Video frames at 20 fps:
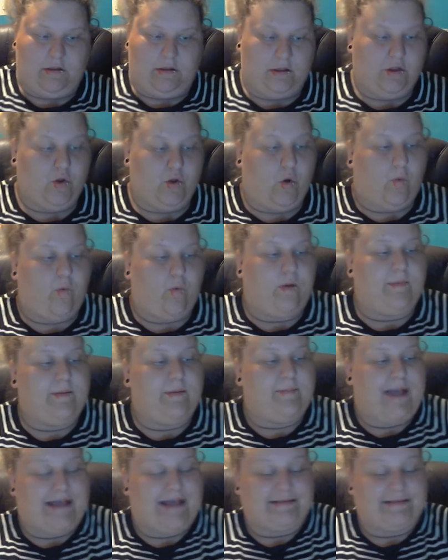Your
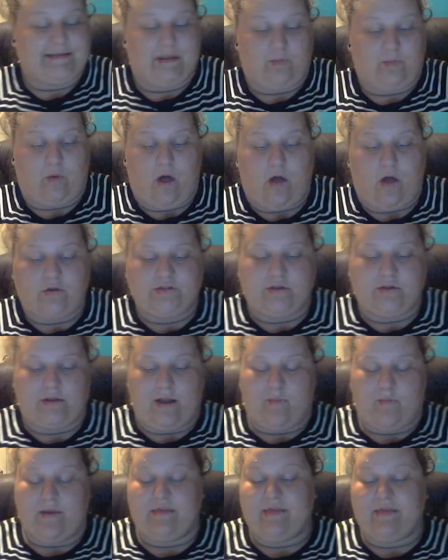woman basket will also
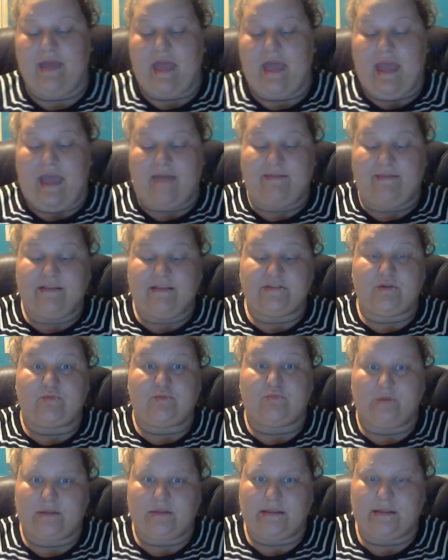come with, and these are
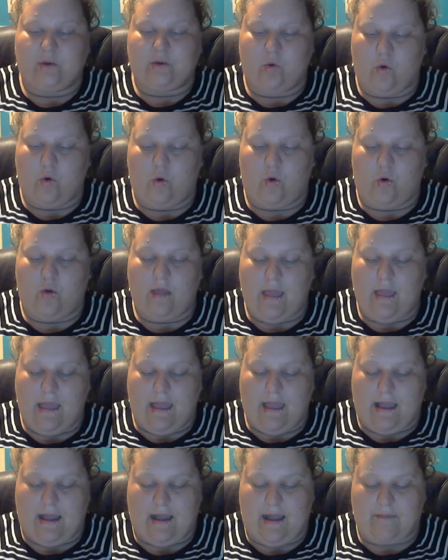really cool,
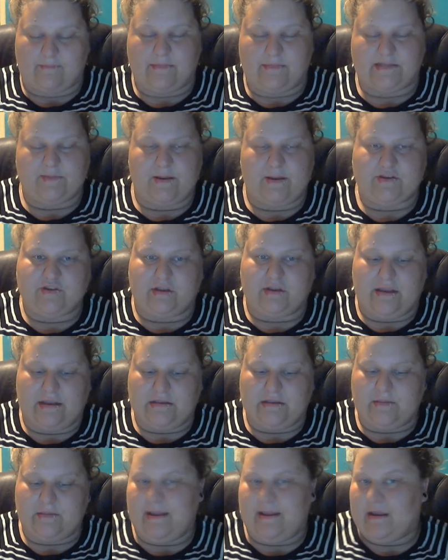um,
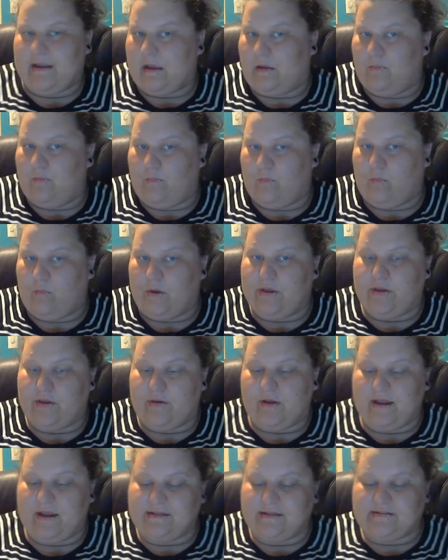especially depending on what
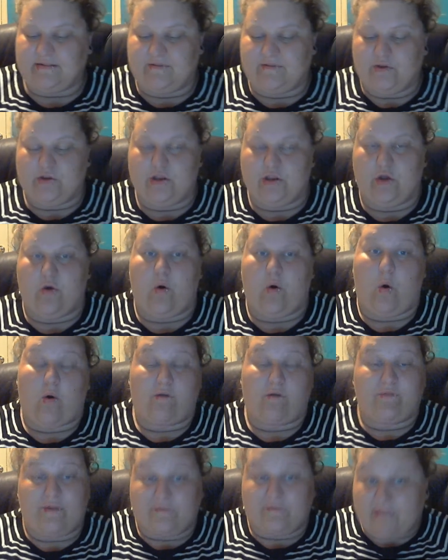kind of stuff you do,
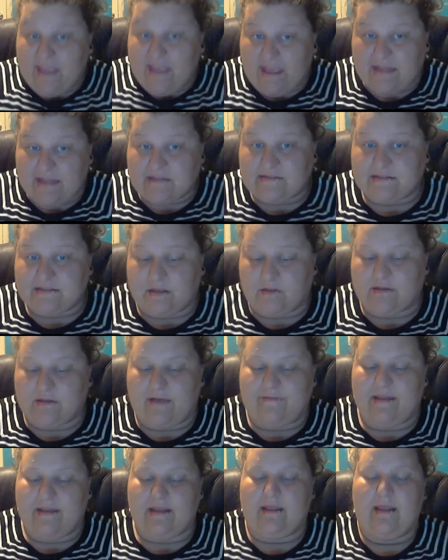or if you have kids, they'll
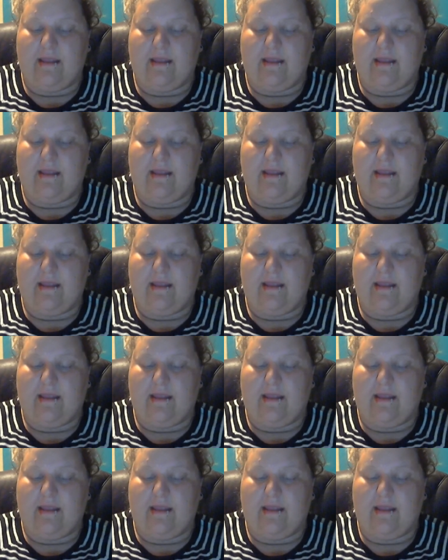love it.